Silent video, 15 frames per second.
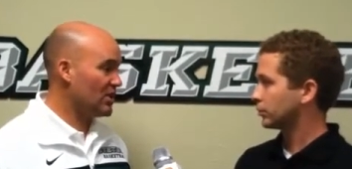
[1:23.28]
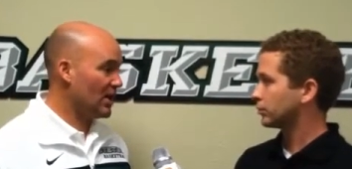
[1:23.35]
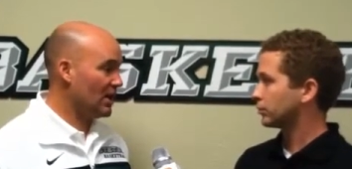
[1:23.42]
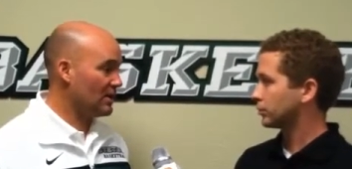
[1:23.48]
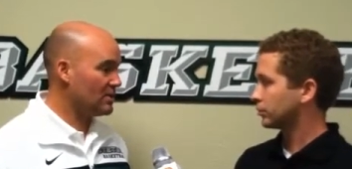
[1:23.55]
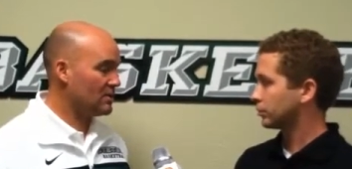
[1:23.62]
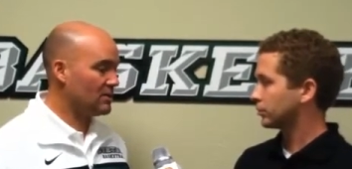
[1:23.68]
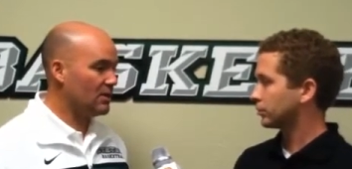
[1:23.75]

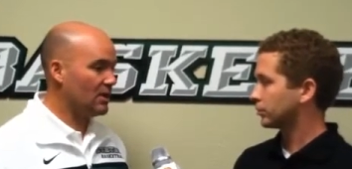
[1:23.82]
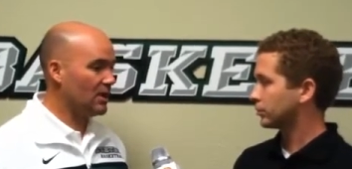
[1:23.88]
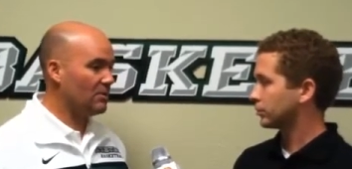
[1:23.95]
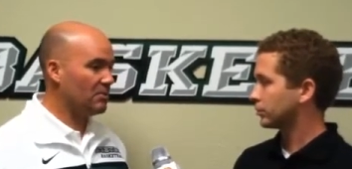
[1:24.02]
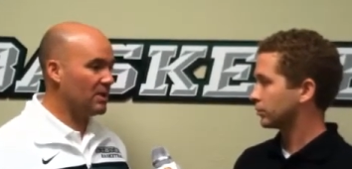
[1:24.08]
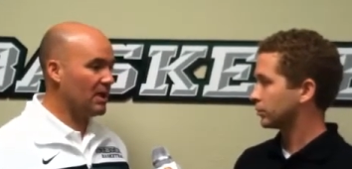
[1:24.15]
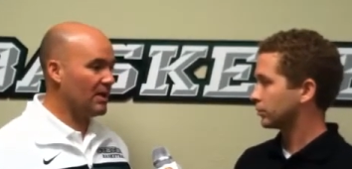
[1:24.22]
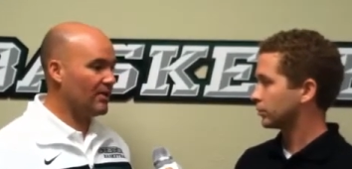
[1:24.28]
Speaker 1: shots,
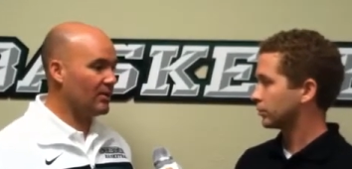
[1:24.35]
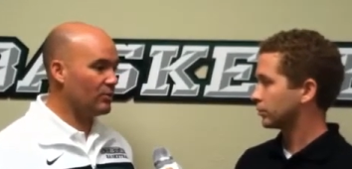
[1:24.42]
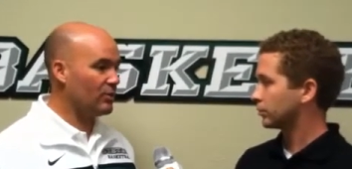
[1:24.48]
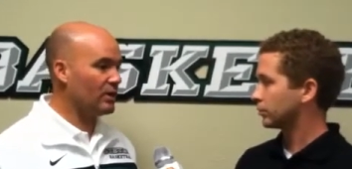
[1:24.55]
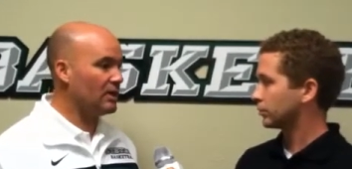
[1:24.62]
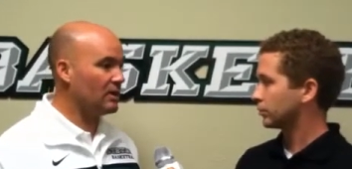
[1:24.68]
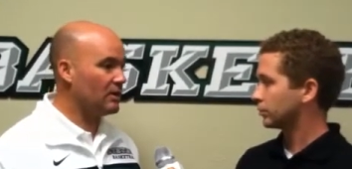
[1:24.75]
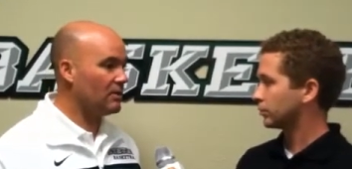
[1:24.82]
uh, but I think
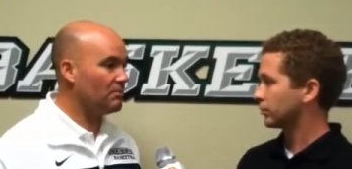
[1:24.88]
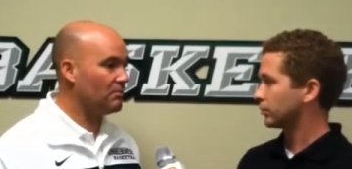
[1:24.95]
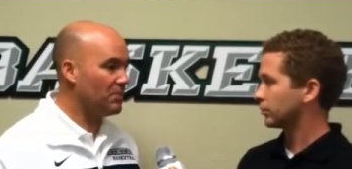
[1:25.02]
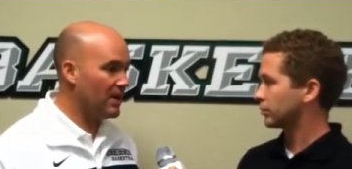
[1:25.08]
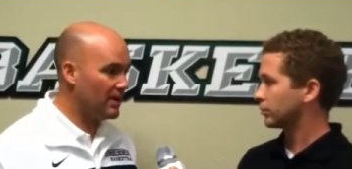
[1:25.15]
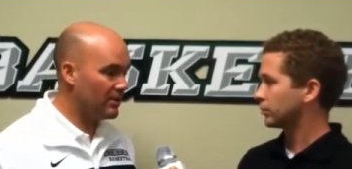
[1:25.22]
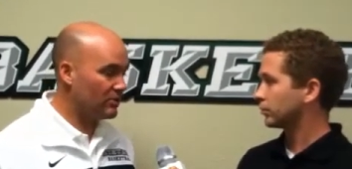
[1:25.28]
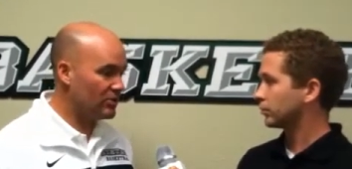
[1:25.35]
we can get
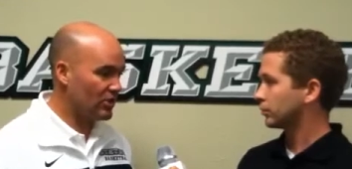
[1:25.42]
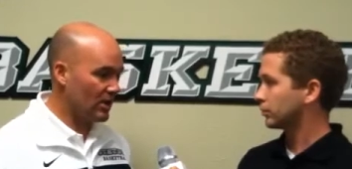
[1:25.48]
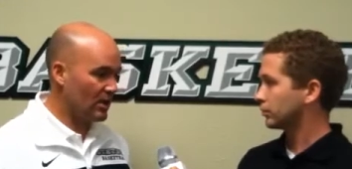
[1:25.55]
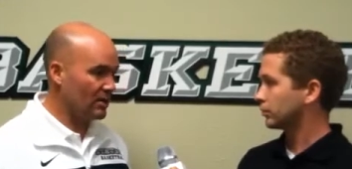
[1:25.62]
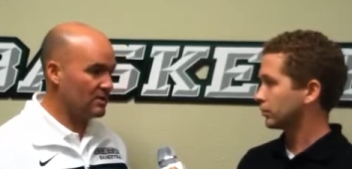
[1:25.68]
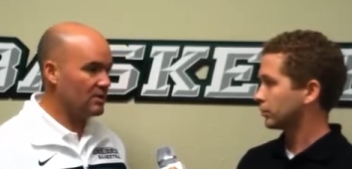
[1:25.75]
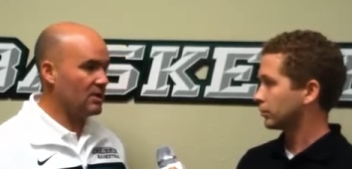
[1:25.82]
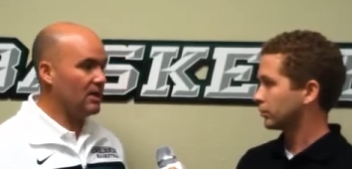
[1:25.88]
better
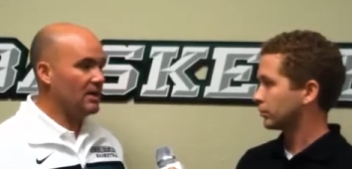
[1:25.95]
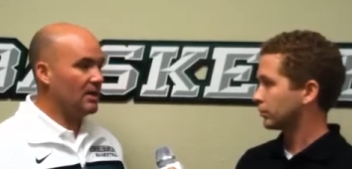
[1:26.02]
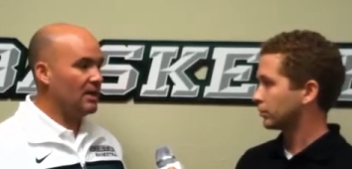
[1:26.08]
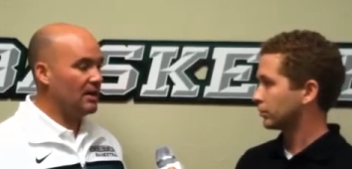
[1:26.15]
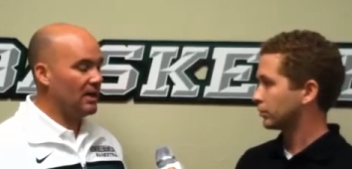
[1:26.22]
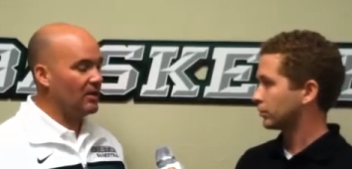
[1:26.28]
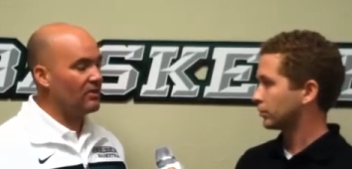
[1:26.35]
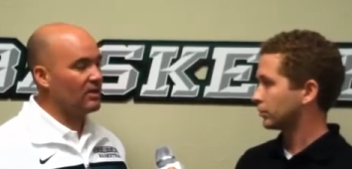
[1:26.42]
shots,
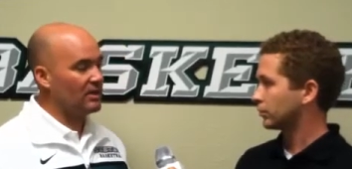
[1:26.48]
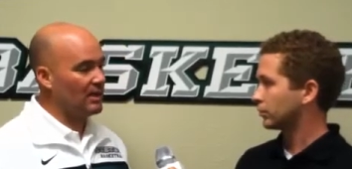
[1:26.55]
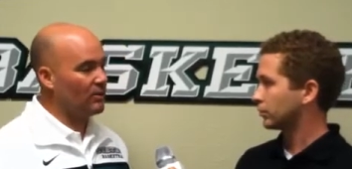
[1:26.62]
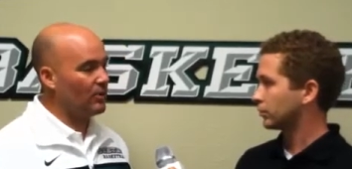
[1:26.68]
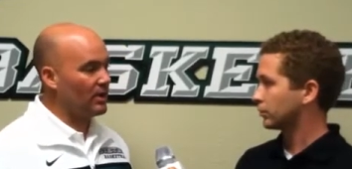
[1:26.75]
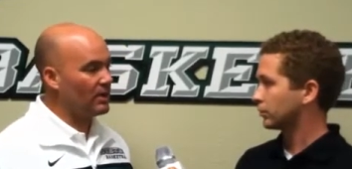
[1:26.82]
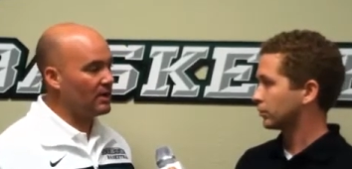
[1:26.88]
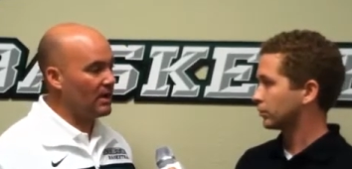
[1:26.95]
and I think they
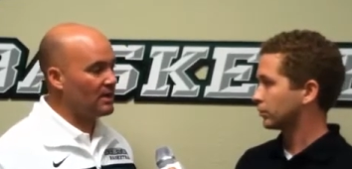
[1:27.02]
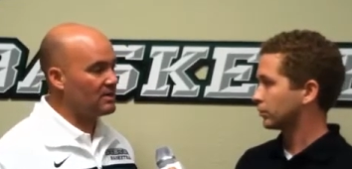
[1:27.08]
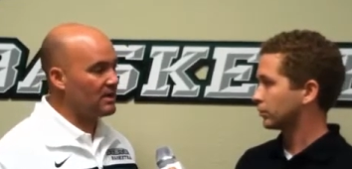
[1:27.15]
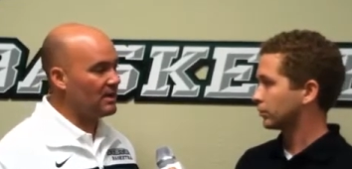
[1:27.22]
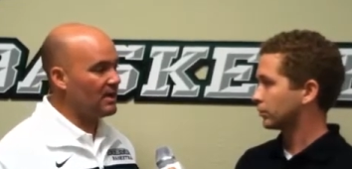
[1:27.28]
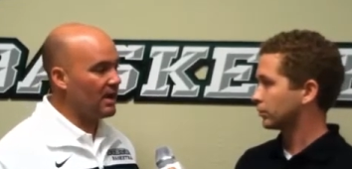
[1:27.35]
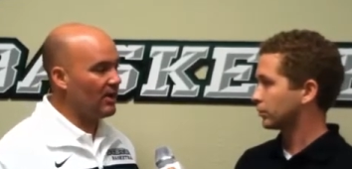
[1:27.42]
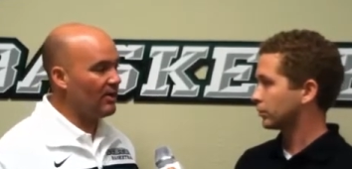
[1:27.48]
recognize
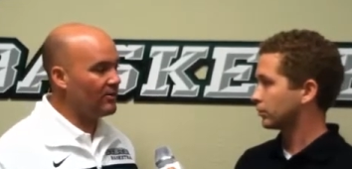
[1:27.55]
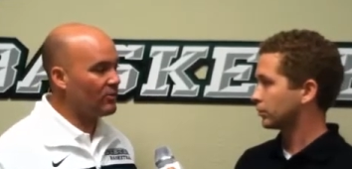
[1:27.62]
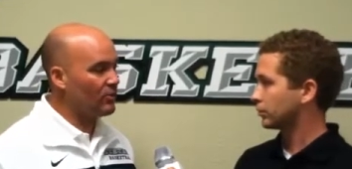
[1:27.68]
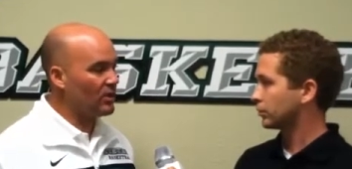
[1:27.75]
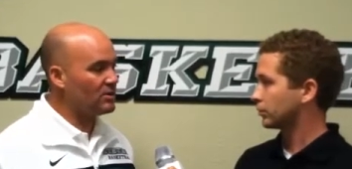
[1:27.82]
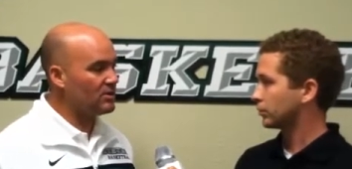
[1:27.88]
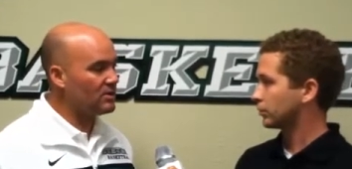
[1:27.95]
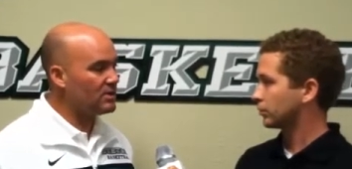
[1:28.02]
that now after
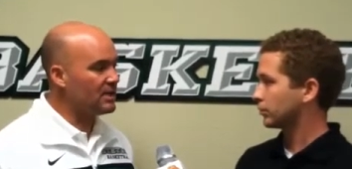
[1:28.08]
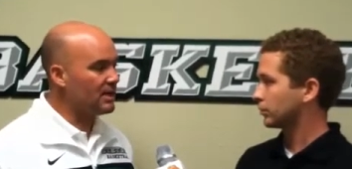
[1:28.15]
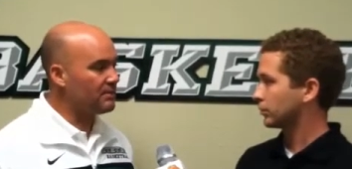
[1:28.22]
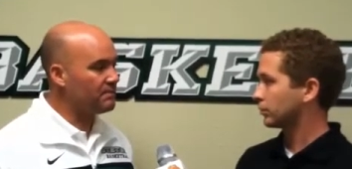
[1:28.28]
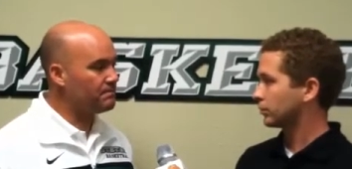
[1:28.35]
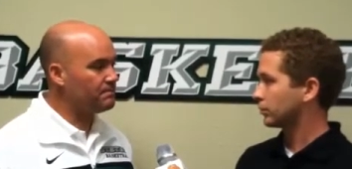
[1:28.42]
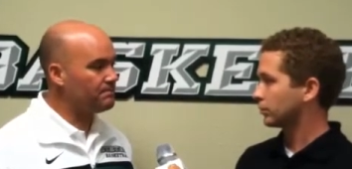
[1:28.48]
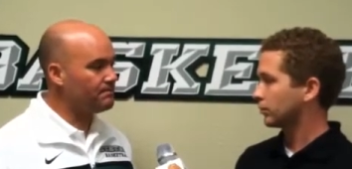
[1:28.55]
watching the tape
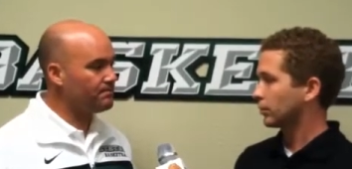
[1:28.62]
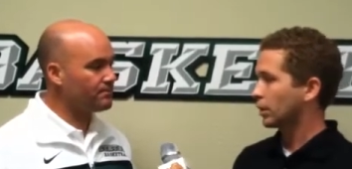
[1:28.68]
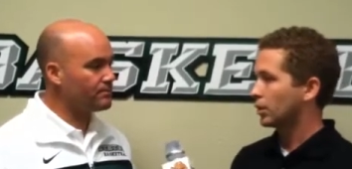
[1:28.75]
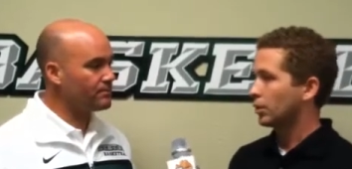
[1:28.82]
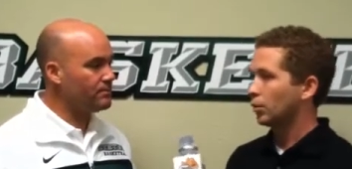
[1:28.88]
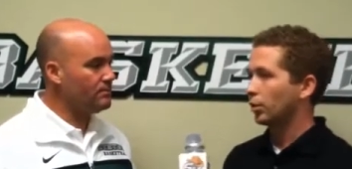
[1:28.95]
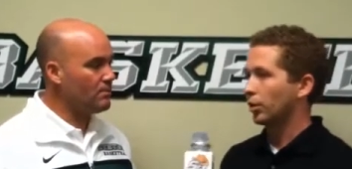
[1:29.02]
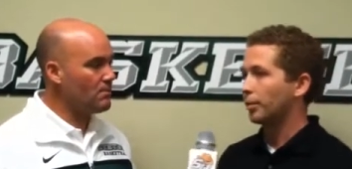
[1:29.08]

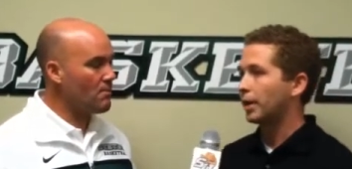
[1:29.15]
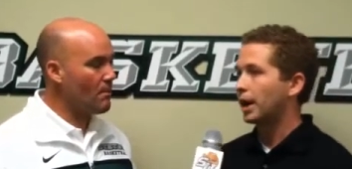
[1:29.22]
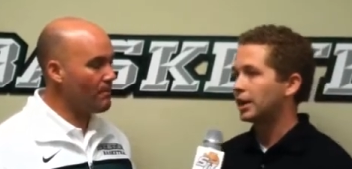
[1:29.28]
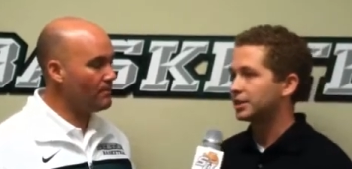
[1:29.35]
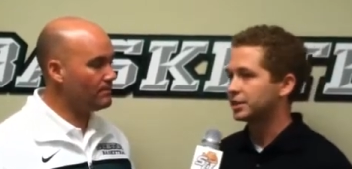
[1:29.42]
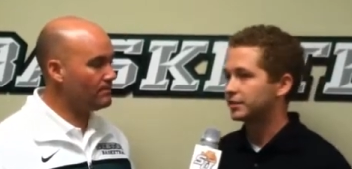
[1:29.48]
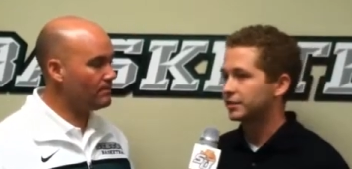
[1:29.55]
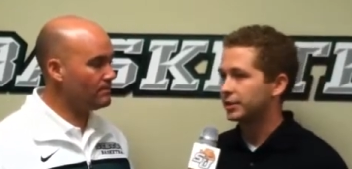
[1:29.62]
Speaker 2: one of the
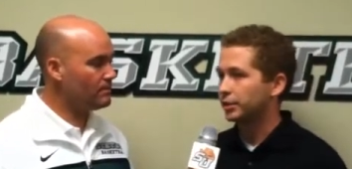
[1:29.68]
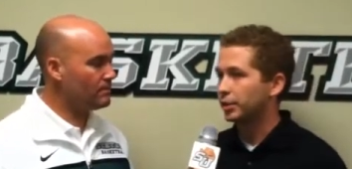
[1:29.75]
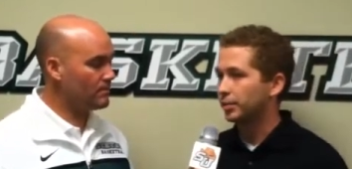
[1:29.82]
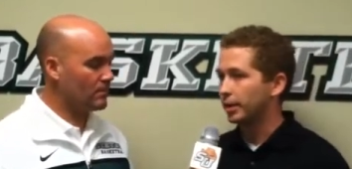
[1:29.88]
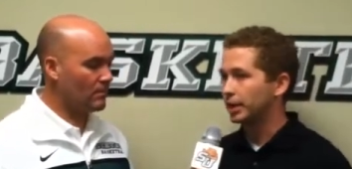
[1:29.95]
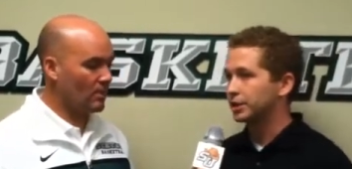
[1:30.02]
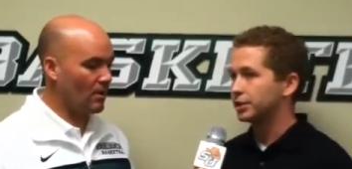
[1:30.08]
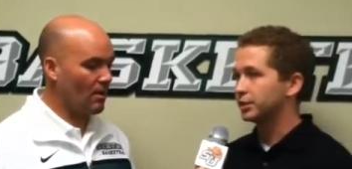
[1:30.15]
positives that you had
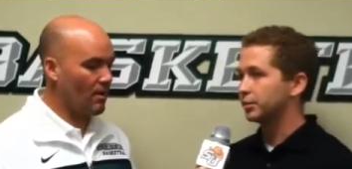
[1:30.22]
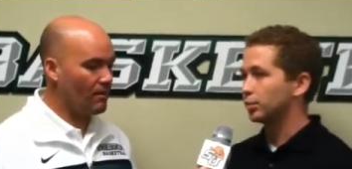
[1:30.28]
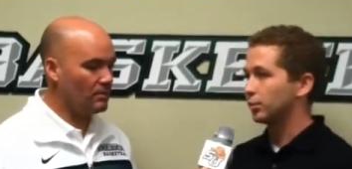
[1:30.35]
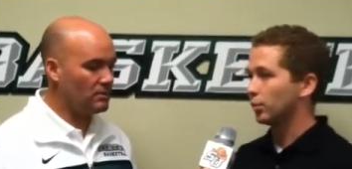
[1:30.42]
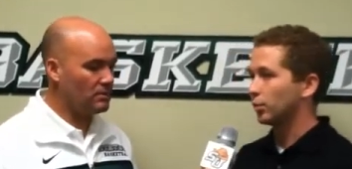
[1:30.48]
mentioned